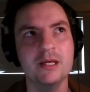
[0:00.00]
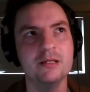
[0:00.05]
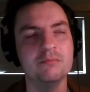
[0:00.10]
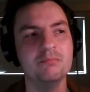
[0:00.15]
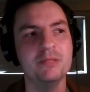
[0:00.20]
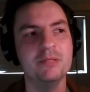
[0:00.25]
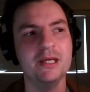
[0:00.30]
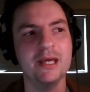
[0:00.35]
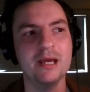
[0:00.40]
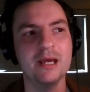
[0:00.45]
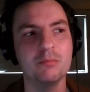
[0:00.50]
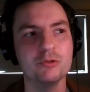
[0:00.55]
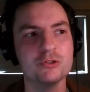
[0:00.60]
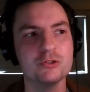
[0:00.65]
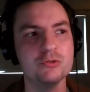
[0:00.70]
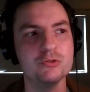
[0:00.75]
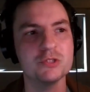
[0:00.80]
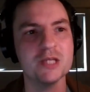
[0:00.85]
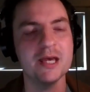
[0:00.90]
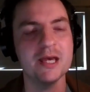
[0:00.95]
in being able
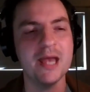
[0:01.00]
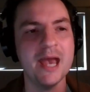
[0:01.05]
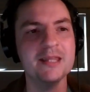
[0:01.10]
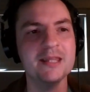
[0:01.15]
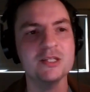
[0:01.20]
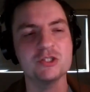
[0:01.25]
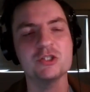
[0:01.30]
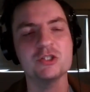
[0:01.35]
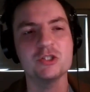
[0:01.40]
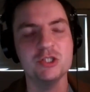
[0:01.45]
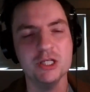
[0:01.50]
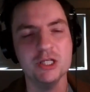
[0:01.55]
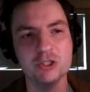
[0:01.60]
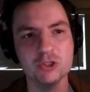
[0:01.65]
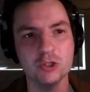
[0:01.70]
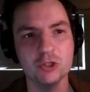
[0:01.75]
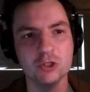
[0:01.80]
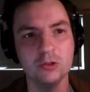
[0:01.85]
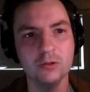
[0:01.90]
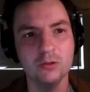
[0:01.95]
to say hey this is
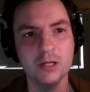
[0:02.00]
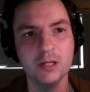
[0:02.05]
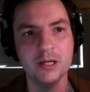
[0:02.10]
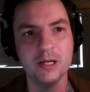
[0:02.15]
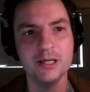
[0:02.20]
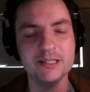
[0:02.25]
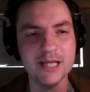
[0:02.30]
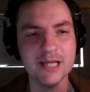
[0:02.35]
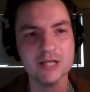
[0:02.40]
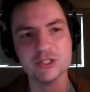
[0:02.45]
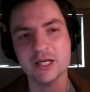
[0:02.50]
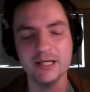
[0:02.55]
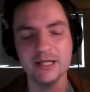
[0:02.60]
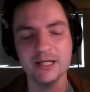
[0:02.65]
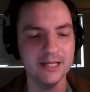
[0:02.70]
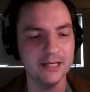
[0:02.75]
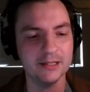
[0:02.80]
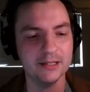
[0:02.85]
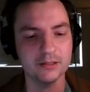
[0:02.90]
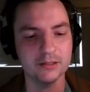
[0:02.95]
digital yes i
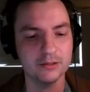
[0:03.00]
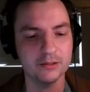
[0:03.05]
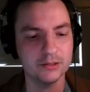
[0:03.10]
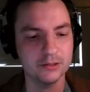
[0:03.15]
can hit